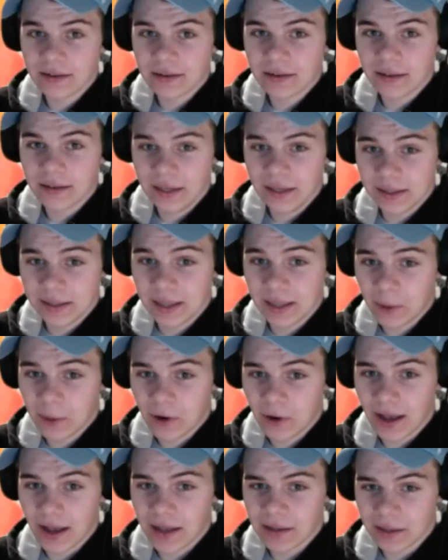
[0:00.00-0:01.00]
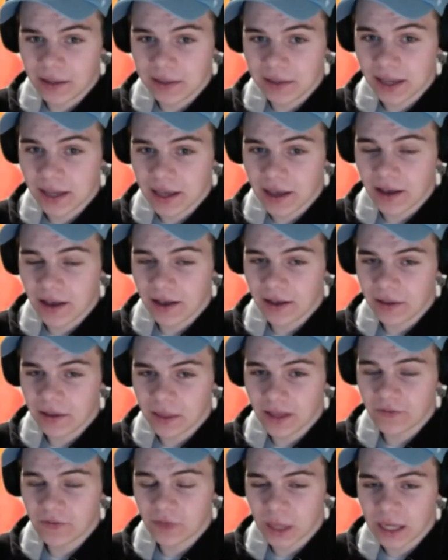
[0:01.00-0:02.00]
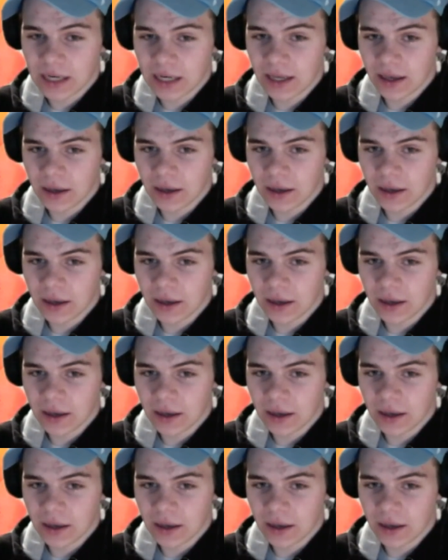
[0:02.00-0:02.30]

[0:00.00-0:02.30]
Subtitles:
He's Democrat. He's like a left-leaning